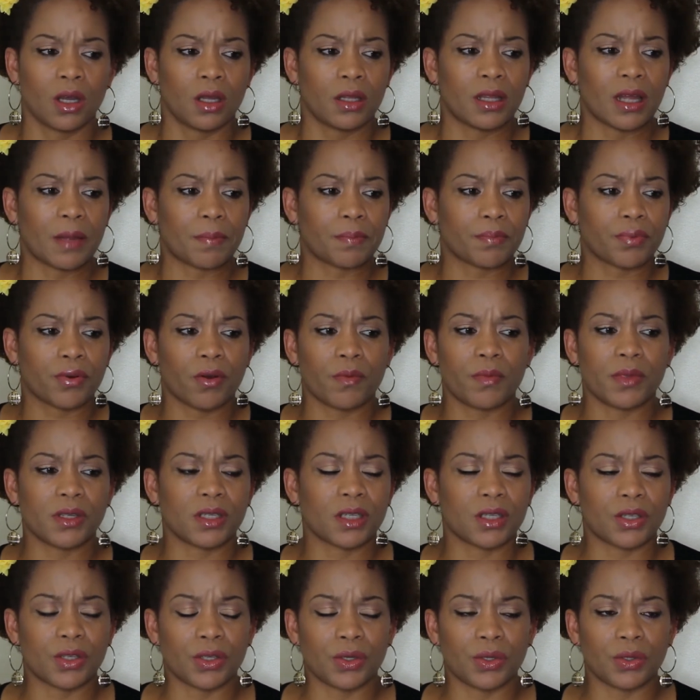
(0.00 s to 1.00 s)
that
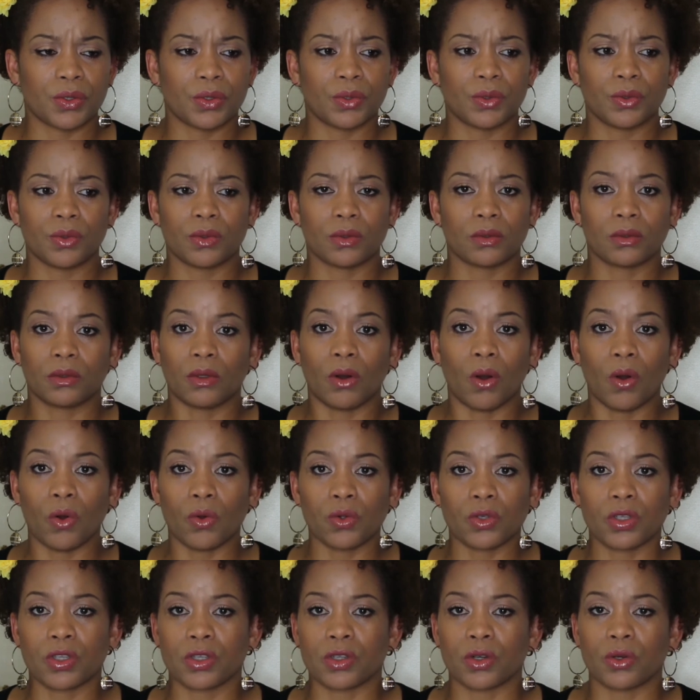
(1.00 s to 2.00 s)
promise you
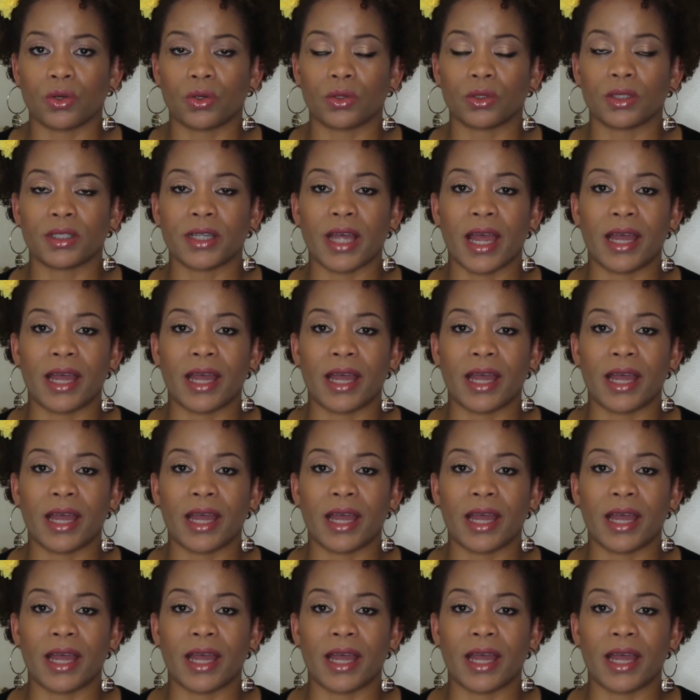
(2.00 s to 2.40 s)
all sorts.